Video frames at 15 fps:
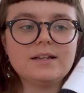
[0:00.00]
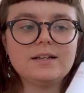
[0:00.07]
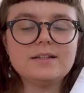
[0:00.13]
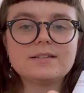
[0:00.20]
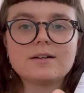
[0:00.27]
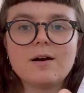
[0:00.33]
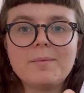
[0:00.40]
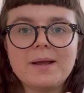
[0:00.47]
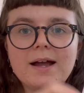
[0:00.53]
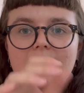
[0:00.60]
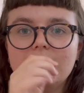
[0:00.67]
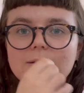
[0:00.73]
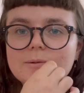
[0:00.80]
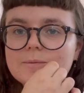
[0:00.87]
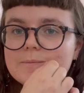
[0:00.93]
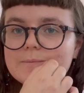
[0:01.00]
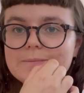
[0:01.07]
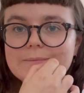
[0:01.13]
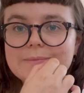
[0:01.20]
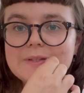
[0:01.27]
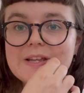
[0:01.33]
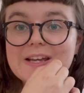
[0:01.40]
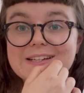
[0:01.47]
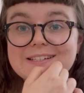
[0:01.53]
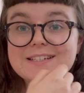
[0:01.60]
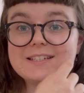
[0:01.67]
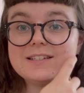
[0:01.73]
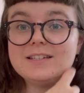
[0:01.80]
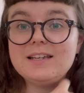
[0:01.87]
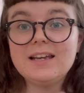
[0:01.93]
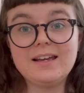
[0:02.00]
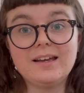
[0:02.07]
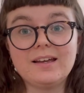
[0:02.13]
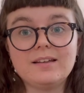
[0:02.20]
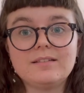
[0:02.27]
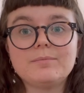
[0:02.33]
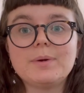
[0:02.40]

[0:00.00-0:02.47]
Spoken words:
is coming out next year,